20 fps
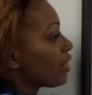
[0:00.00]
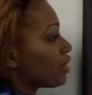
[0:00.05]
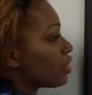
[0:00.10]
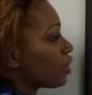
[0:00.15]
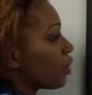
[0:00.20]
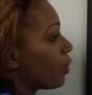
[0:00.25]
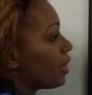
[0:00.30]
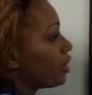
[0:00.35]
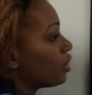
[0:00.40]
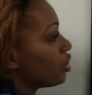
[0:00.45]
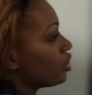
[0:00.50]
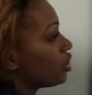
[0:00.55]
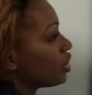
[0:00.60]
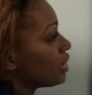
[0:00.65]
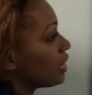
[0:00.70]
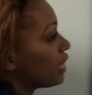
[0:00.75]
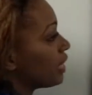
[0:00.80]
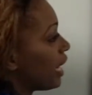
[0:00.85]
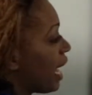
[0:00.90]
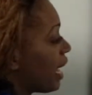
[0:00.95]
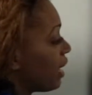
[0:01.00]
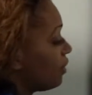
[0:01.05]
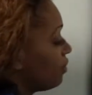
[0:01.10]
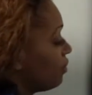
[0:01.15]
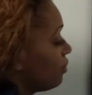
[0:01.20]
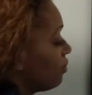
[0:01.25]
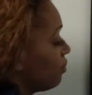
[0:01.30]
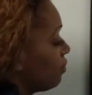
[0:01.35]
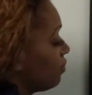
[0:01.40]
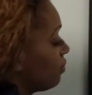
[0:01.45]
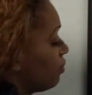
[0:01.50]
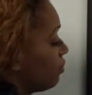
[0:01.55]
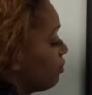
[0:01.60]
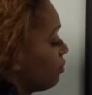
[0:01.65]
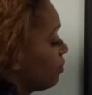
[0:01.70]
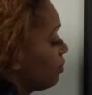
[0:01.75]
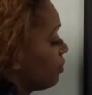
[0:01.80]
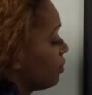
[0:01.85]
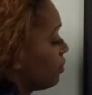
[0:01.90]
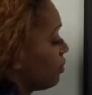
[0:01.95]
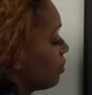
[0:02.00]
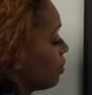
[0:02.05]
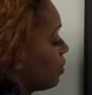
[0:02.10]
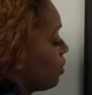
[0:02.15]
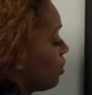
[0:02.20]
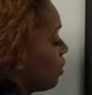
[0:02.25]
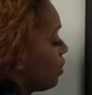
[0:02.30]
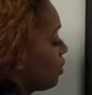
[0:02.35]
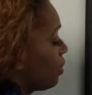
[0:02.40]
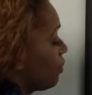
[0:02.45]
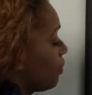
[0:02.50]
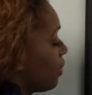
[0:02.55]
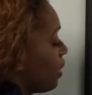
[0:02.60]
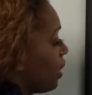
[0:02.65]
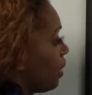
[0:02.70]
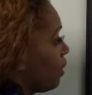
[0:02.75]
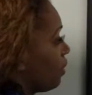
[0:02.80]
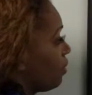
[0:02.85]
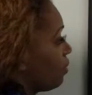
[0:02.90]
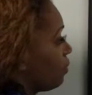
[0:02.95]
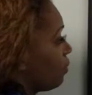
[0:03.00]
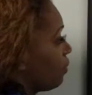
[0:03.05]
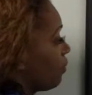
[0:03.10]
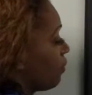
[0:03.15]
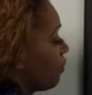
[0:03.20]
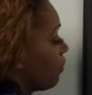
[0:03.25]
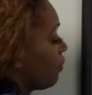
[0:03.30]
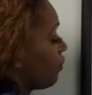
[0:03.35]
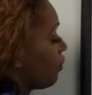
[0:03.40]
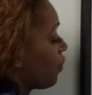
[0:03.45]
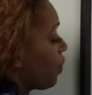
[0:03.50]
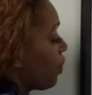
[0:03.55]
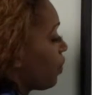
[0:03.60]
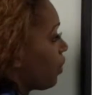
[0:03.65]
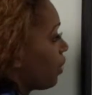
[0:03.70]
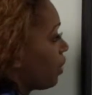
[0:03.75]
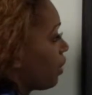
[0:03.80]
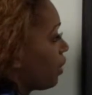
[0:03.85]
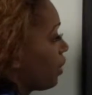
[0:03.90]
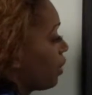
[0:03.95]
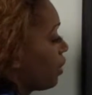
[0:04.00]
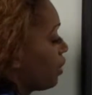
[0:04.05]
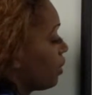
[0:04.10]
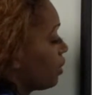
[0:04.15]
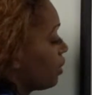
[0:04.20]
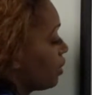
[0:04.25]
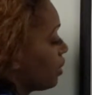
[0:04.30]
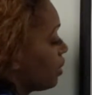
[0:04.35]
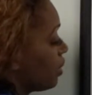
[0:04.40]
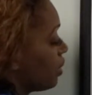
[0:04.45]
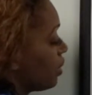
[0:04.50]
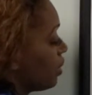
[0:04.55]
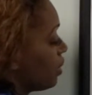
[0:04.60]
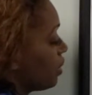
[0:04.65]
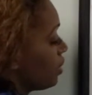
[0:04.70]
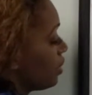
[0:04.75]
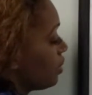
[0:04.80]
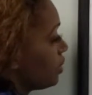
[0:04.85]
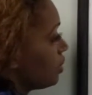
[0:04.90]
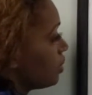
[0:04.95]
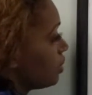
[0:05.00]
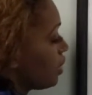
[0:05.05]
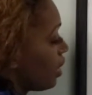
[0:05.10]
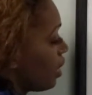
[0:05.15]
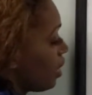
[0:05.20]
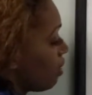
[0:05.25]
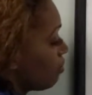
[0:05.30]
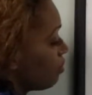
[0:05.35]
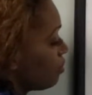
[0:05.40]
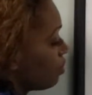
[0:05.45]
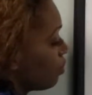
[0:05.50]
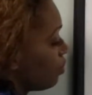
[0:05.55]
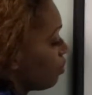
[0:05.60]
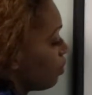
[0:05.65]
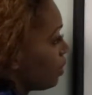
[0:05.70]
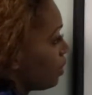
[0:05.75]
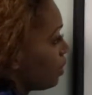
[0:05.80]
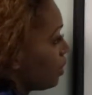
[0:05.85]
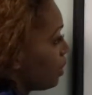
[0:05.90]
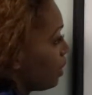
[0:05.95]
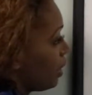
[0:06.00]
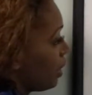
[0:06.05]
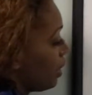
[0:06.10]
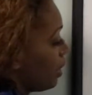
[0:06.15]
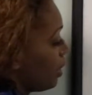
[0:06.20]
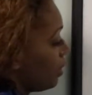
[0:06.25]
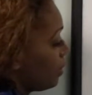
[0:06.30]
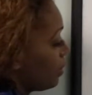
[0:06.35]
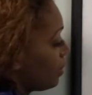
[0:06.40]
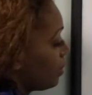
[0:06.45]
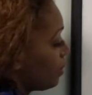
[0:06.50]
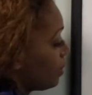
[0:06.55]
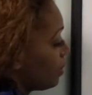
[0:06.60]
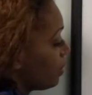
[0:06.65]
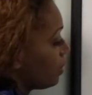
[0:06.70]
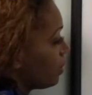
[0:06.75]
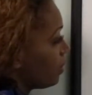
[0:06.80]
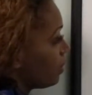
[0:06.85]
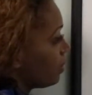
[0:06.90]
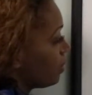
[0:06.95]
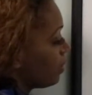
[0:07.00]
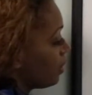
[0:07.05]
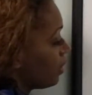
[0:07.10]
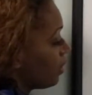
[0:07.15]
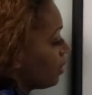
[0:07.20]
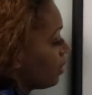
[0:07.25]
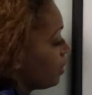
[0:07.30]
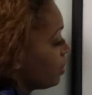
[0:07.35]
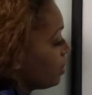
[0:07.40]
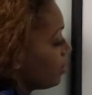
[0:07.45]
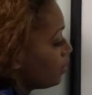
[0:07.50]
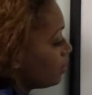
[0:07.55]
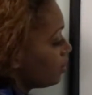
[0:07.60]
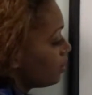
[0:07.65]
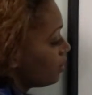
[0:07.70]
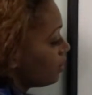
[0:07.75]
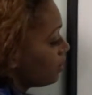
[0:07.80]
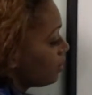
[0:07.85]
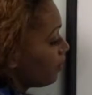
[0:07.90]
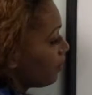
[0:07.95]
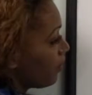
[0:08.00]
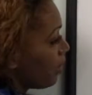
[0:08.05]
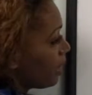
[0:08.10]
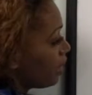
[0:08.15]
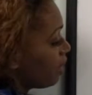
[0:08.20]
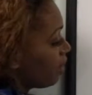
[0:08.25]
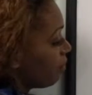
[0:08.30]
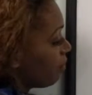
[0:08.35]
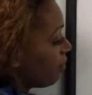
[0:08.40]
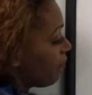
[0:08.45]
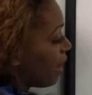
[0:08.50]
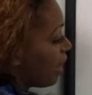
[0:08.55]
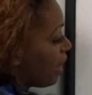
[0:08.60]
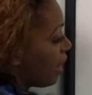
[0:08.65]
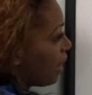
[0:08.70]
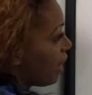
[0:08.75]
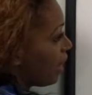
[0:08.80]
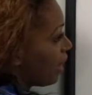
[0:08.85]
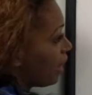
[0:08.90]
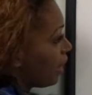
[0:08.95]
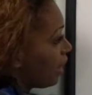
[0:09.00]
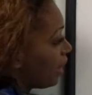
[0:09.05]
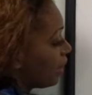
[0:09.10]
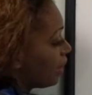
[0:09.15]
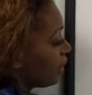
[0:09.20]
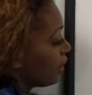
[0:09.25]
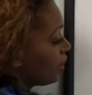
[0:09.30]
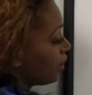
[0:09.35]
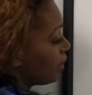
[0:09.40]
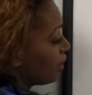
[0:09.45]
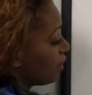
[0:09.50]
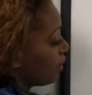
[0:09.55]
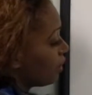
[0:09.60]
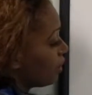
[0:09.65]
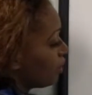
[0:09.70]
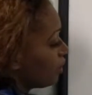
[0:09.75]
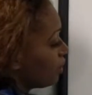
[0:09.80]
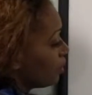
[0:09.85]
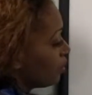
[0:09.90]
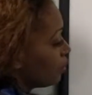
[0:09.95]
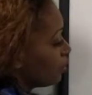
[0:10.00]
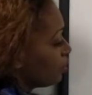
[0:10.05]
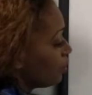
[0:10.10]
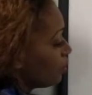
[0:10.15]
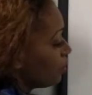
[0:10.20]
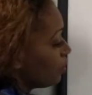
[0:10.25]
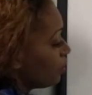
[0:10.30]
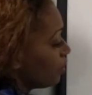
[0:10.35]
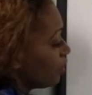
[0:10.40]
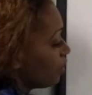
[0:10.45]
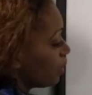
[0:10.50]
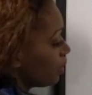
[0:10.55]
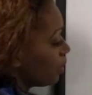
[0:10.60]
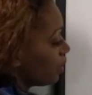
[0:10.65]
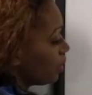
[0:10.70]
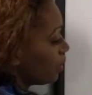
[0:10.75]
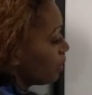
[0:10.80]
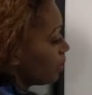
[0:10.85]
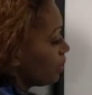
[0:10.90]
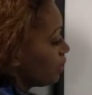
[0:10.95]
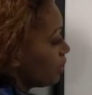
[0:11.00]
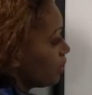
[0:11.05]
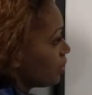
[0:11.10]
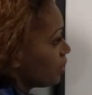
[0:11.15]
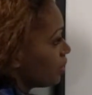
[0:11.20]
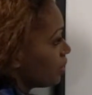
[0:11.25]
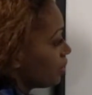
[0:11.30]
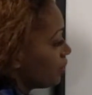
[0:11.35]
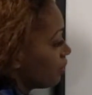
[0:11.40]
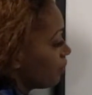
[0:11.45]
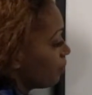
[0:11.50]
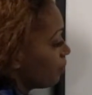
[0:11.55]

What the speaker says: this equation just again. I'm going to write 4 times 1/9 divided by 2/3